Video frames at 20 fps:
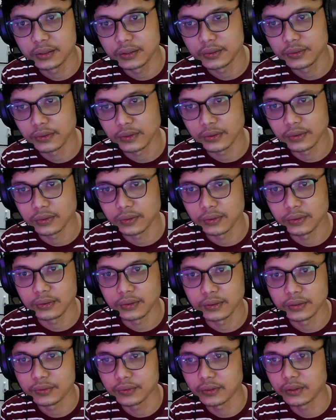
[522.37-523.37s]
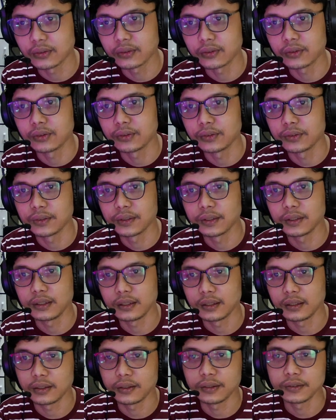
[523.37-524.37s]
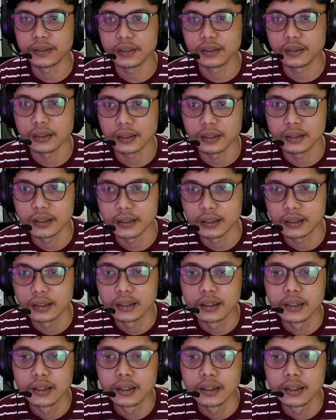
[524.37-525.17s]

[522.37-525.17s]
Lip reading: into our code the logic of that.